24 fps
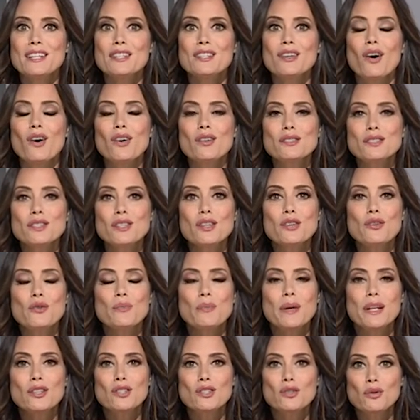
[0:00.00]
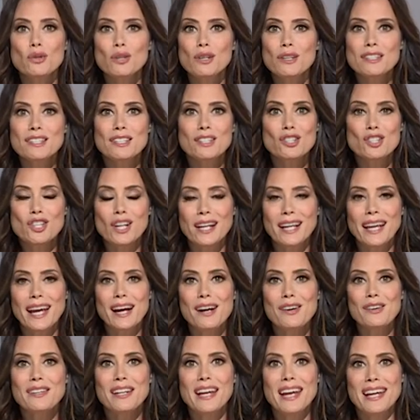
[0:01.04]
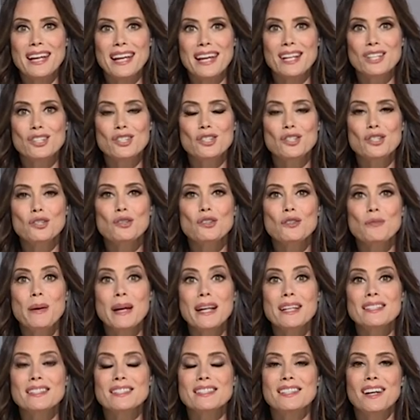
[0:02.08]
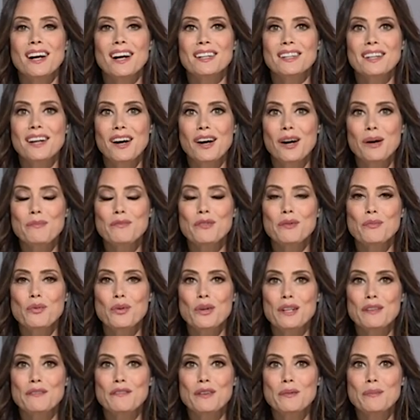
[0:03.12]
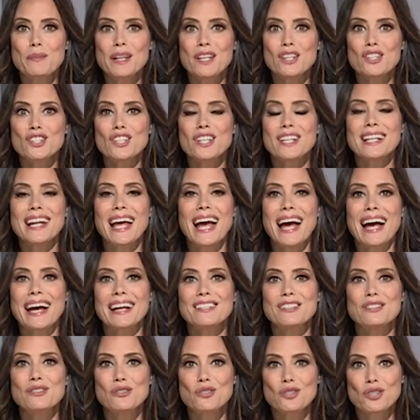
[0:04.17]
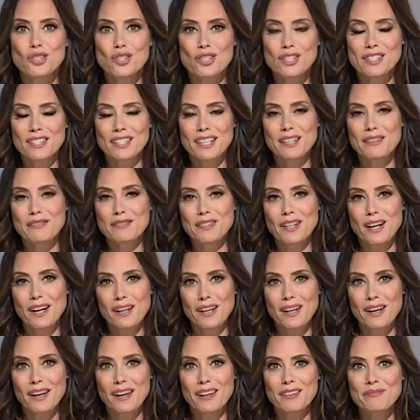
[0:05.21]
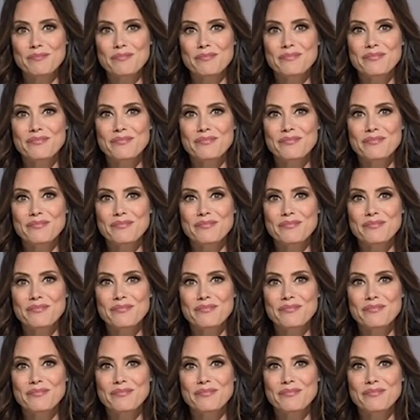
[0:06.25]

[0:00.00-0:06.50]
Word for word: Also, make sure to check out ahtoothpaste.com for more information and nutritiouslife.com.